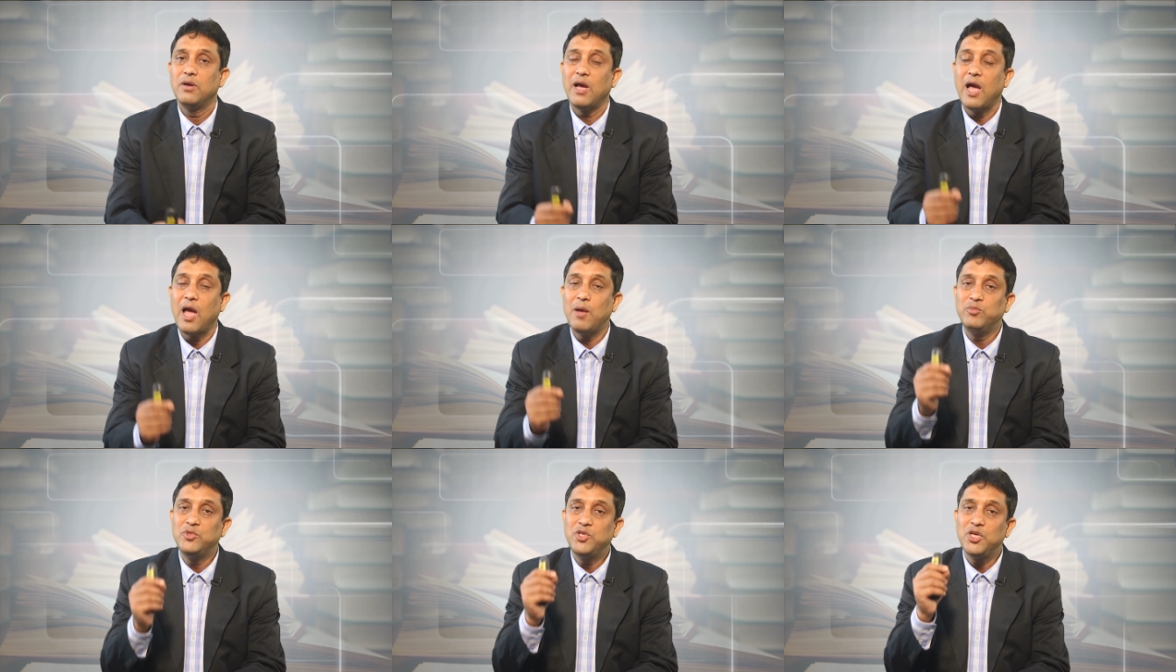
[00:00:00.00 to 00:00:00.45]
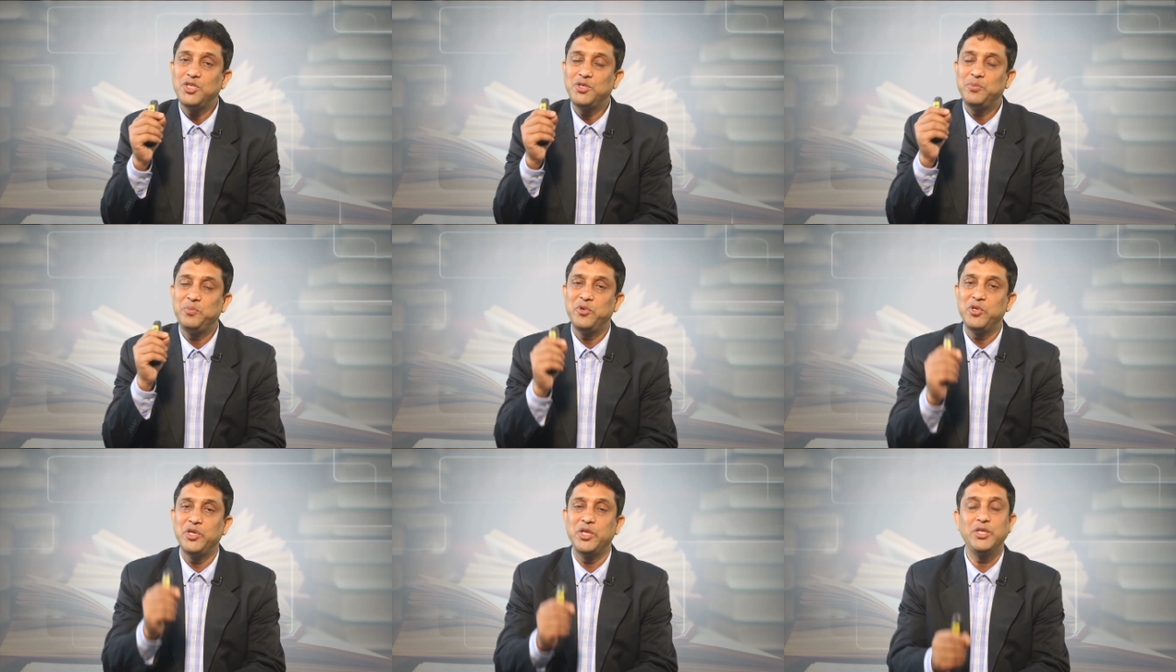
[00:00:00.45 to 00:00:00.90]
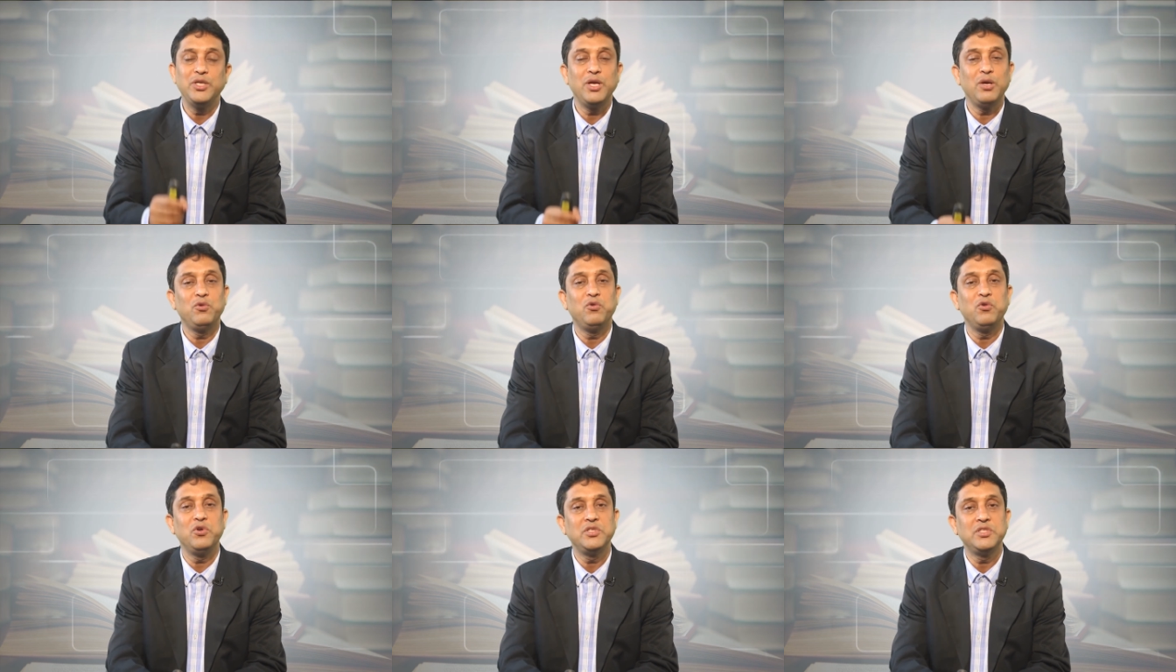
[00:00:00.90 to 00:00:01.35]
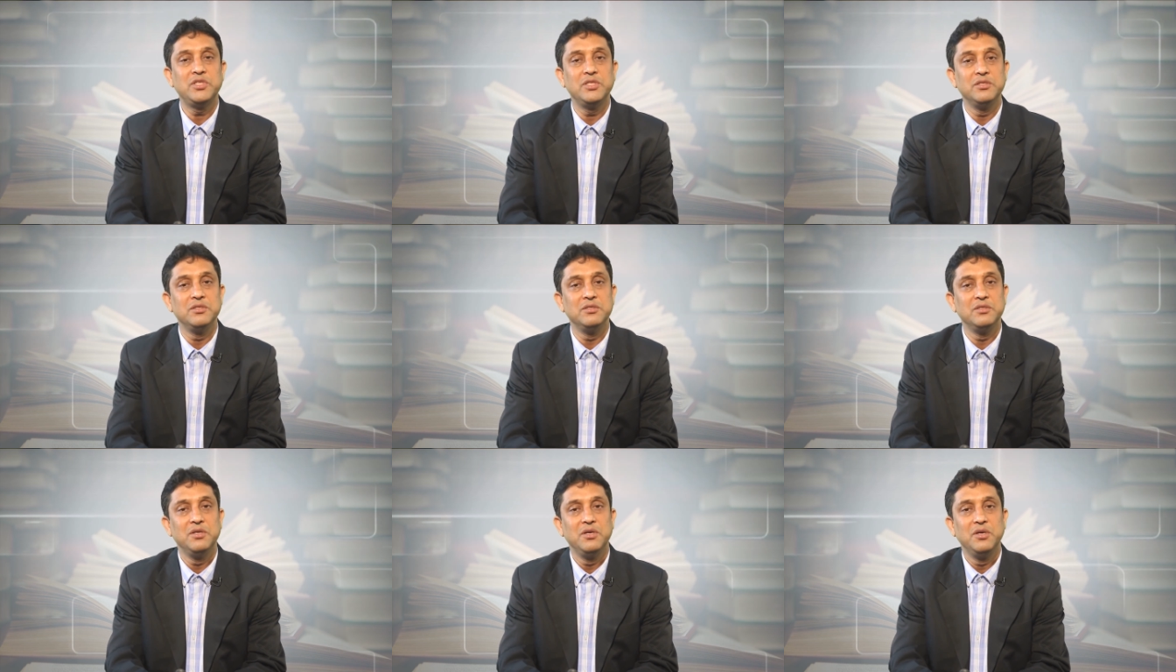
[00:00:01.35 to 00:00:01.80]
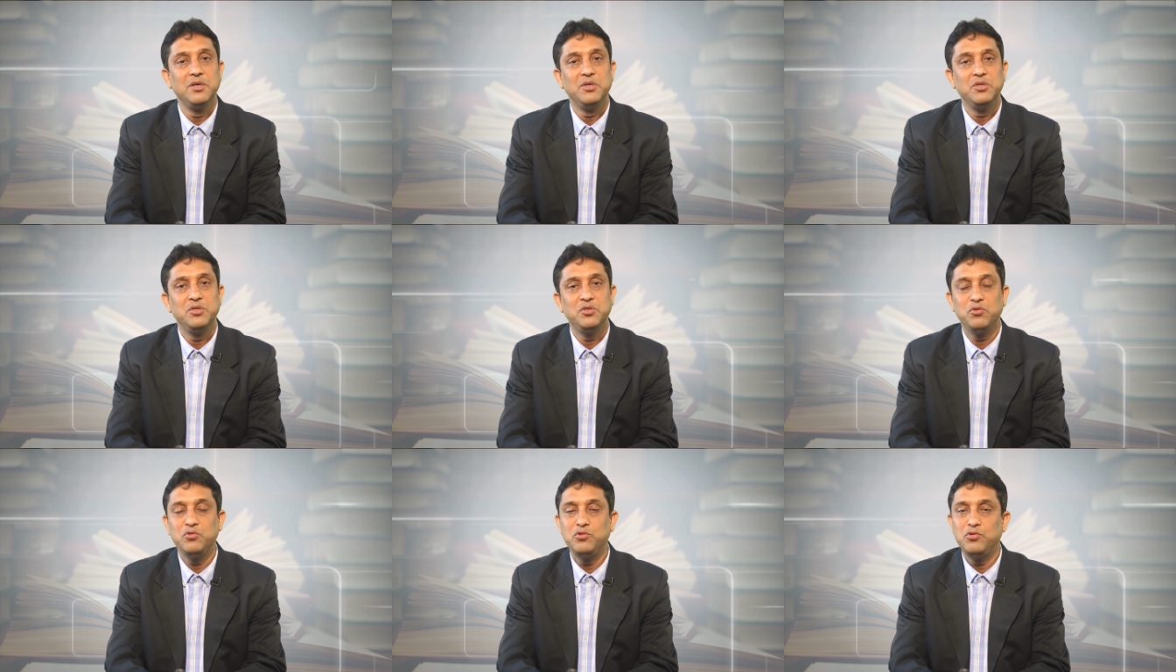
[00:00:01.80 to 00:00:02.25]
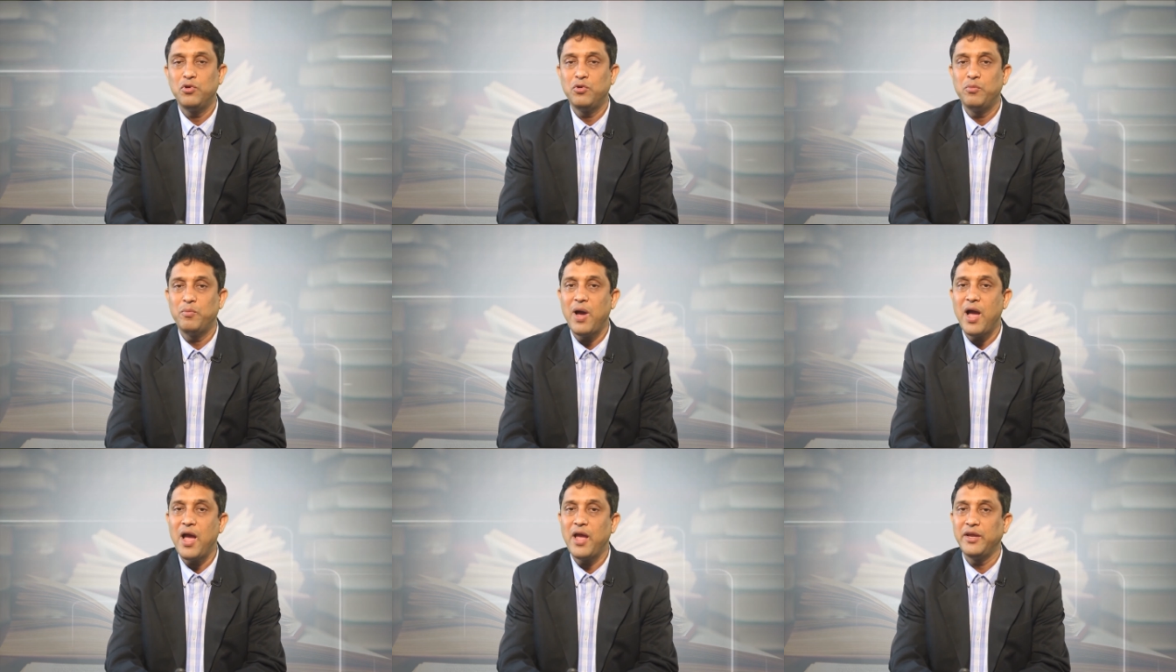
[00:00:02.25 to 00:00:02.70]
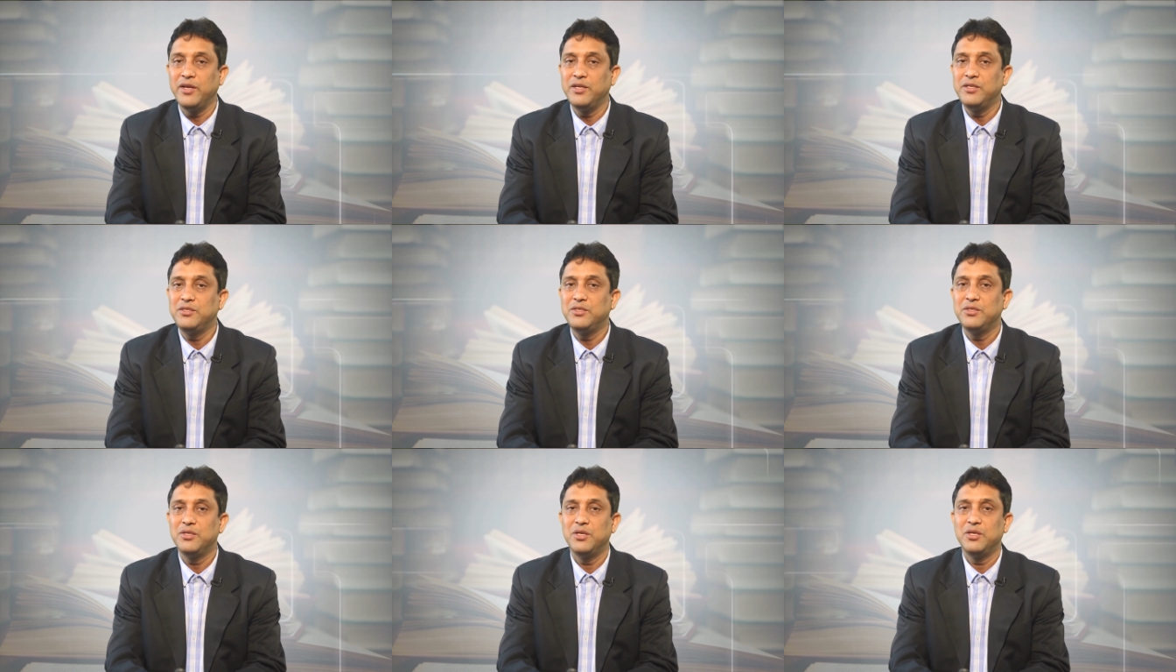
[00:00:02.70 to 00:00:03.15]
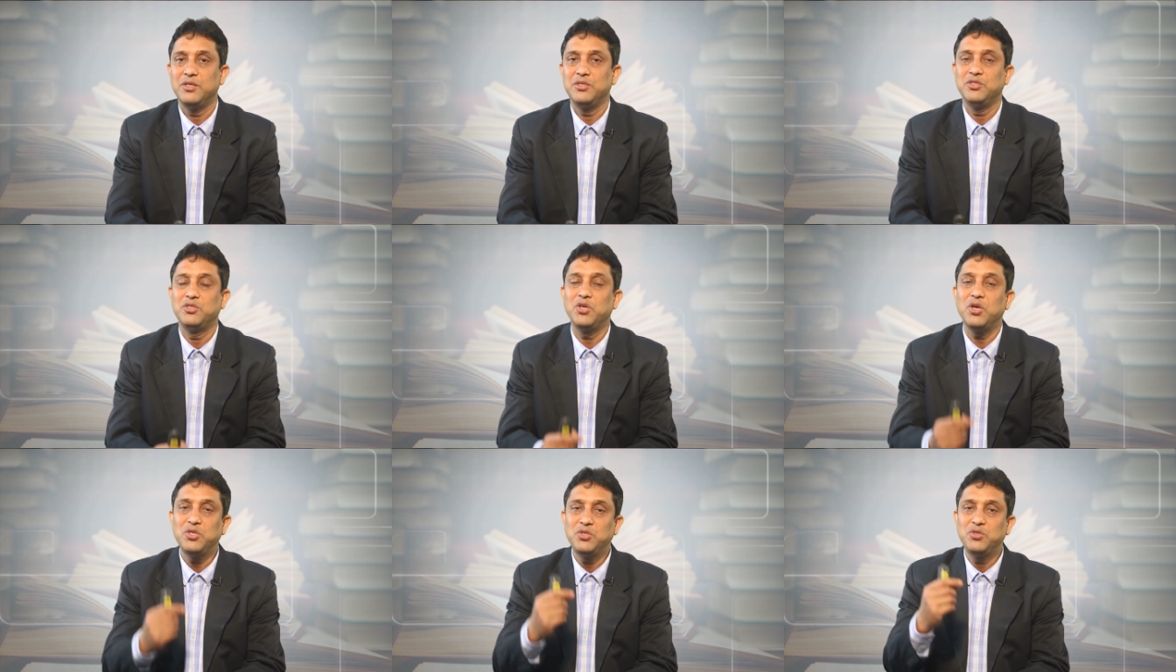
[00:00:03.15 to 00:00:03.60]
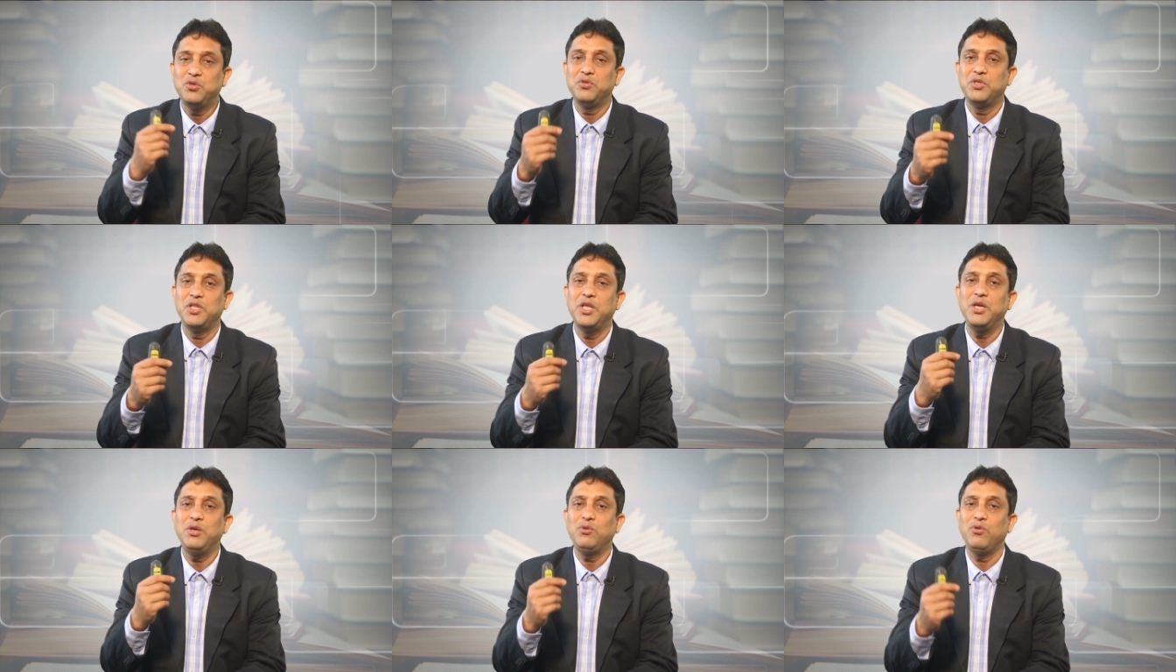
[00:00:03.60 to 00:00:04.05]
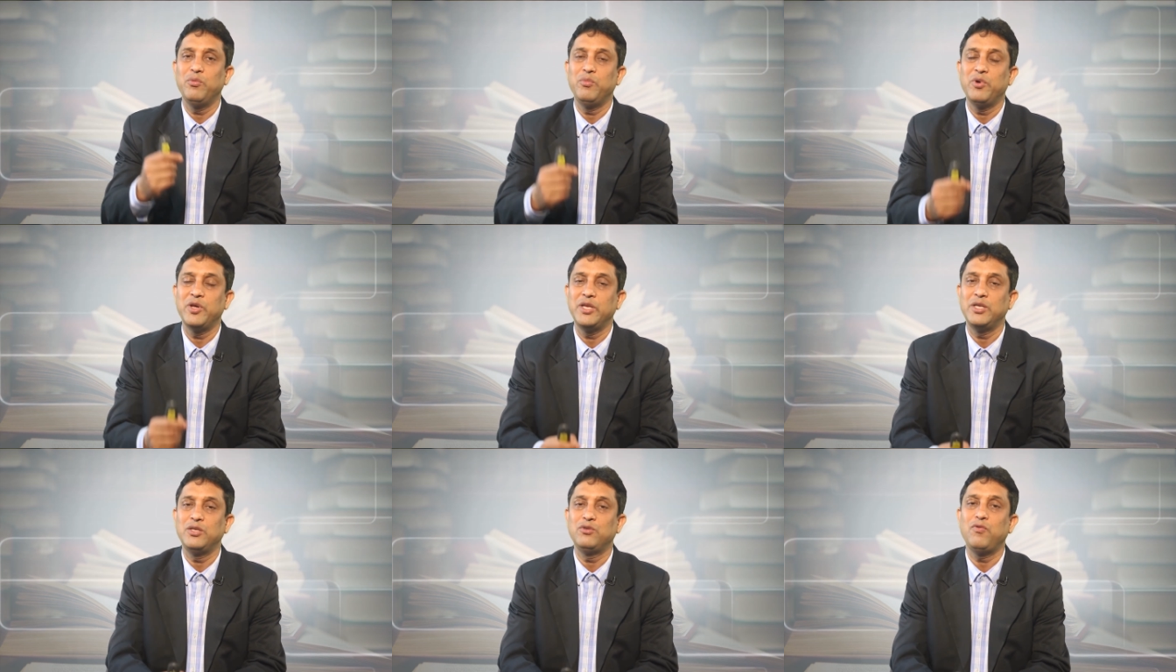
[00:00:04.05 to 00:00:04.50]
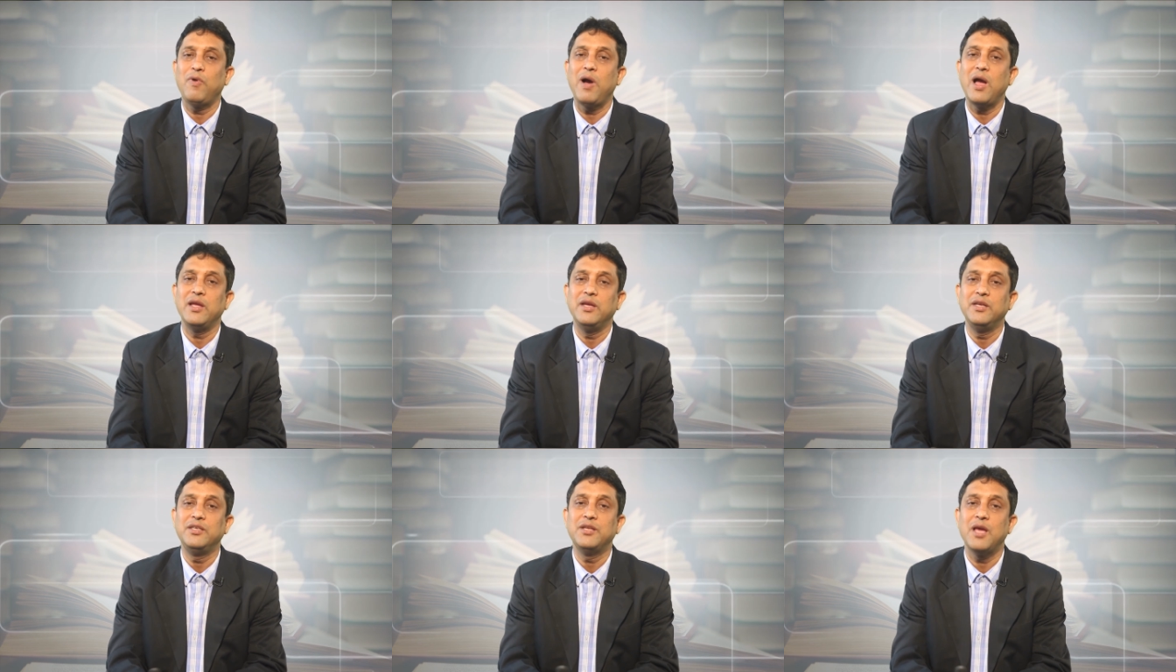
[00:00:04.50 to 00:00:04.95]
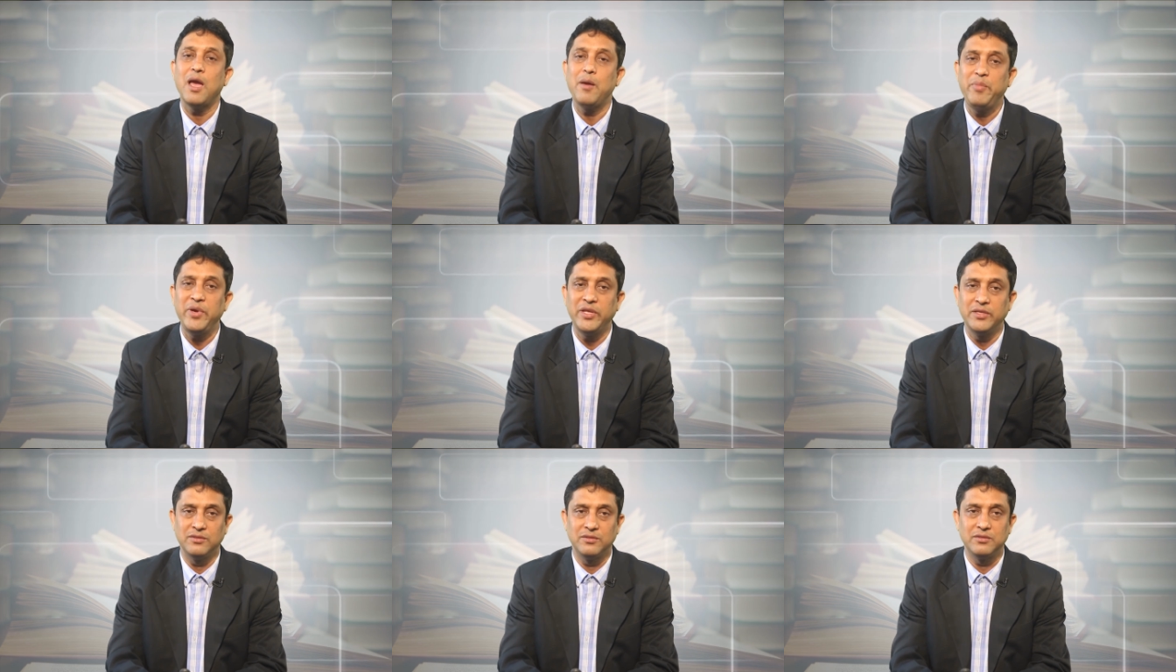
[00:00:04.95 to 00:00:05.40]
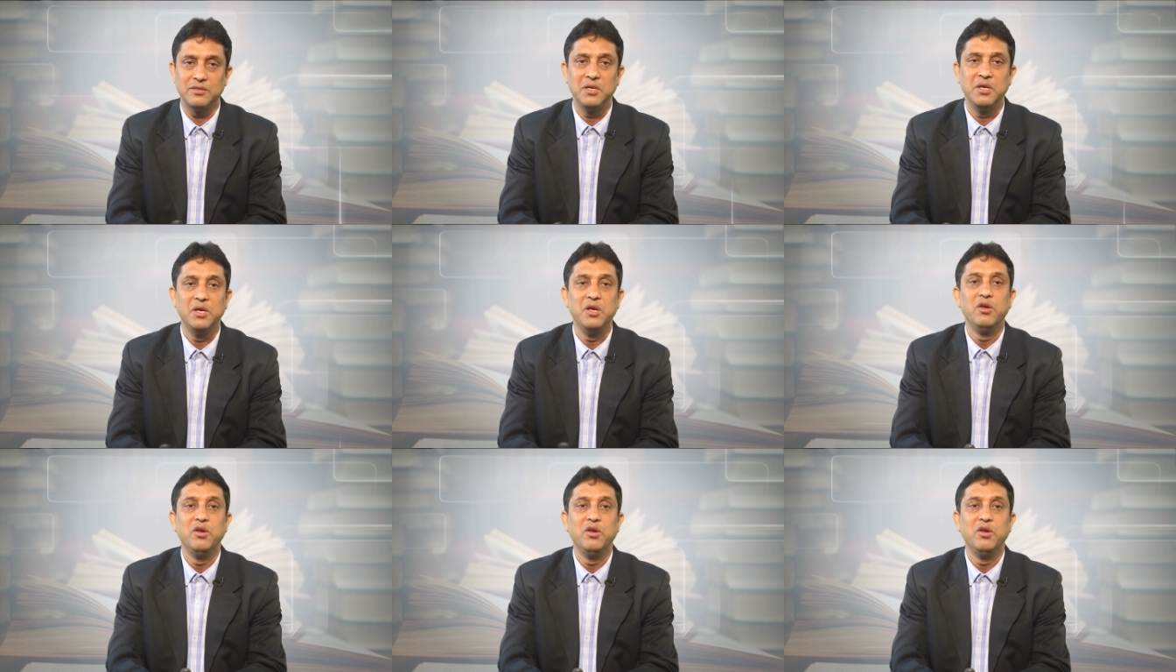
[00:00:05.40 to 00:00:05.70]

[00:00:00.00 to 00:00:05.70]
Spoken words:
I am just putting a question to your mind just to think over it, why it happens.